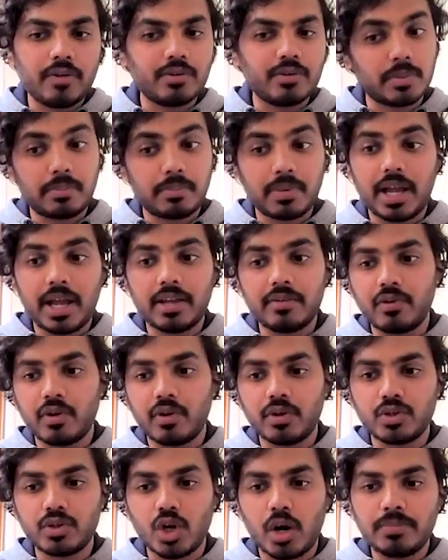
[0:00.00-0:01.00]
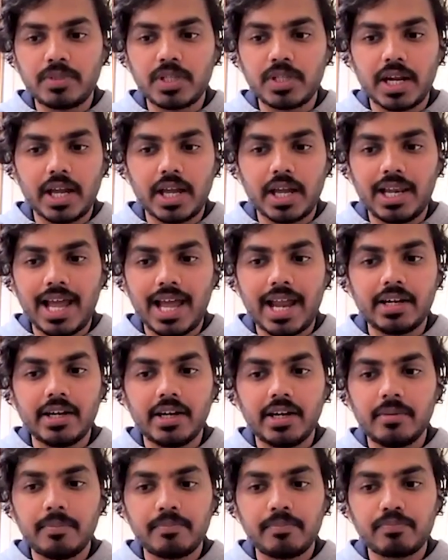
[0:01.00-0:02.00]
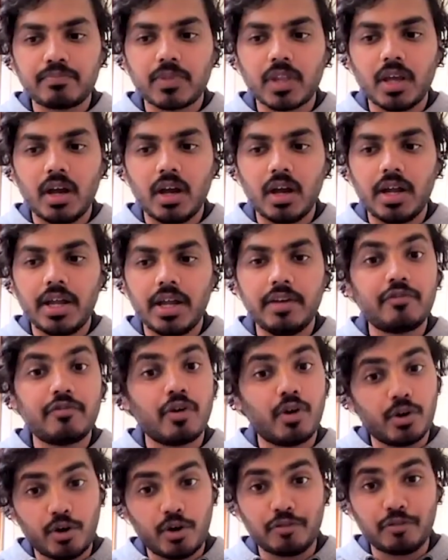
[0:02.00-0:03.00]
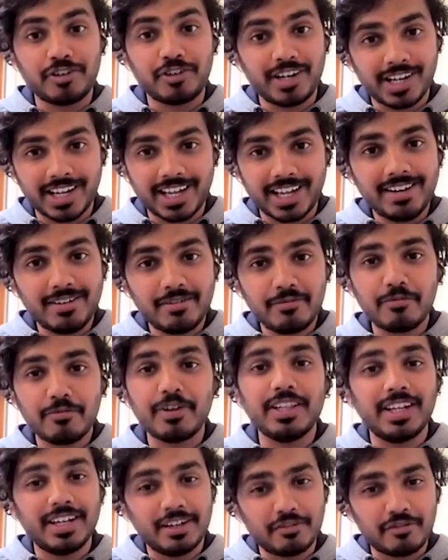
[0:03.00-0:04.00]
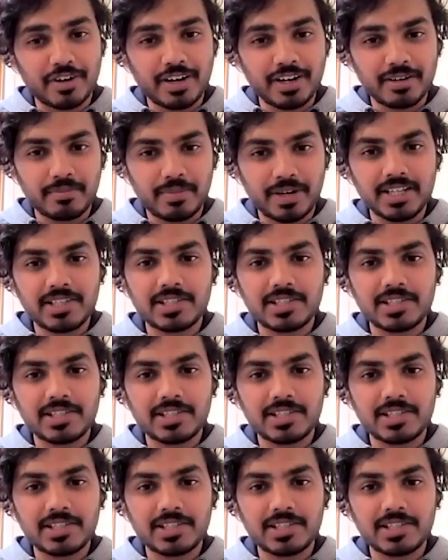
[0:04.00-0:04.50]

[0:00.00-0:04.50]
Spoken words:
was applying for jobs, and I landed in Fraunhofer again in a different